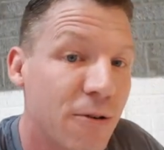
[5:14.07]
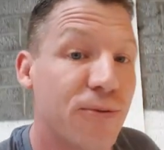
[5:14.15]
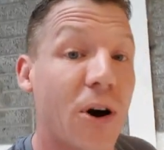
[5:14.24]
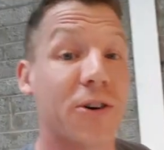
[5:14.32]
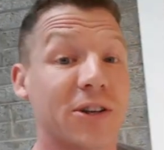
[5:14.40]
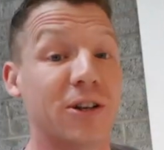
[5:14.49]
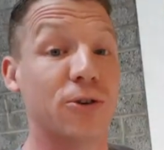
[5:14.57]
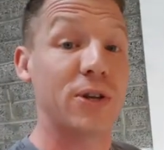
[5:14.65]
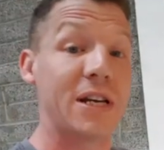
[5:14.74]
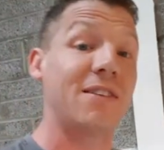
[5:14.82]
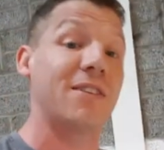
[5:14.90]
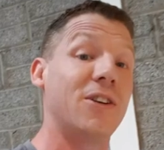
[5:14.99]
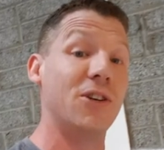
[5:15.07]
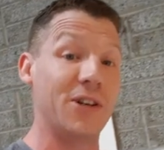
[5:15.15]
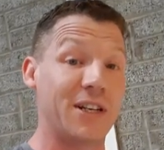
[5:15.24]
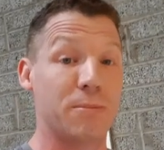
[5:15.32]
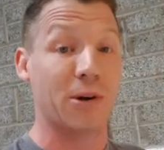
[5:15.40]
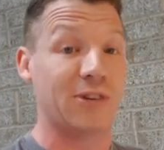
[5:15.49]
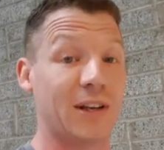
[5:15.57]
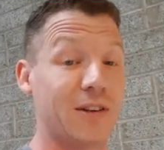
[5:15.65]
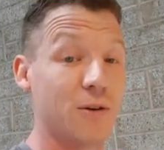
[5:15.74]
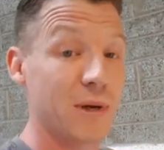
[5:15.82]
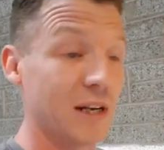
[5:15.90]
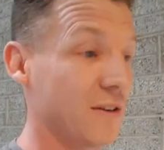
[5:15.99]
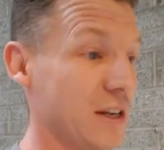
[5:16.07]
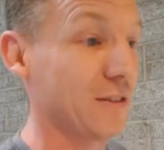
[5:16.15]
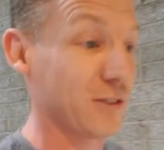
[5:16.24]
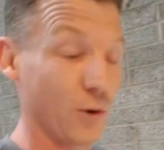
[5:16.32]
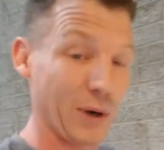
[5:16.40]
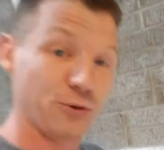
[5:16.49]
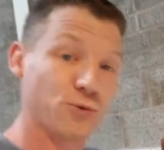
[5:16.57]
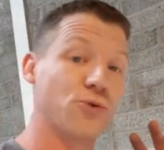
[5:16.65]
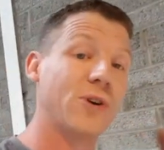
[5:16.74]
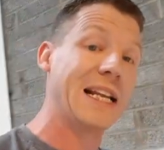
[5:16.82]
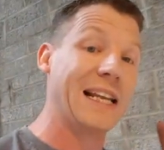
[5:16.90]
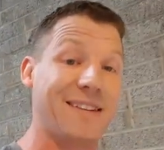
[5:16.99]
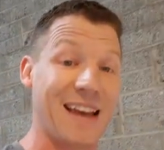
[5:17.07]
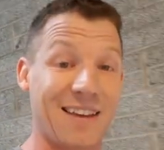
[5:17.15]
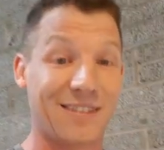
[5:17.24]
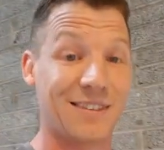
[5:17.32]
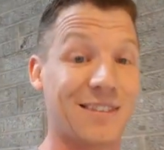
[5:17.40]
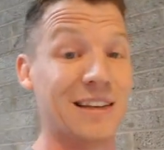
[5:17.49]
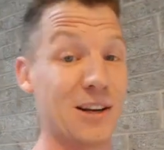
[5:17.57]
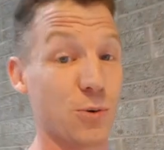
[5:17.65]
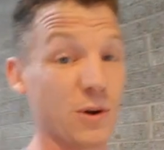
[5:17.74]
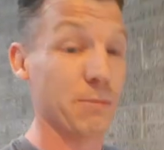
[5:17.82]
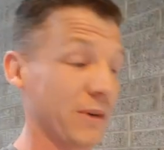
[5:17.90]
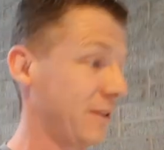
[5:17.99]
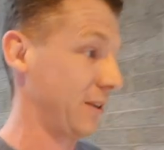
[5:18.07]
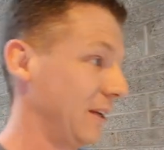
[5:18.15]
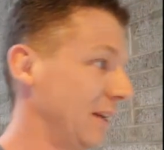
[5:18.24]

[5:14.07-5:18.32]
40 degrees, 90% humidity, so it really tests the equipment.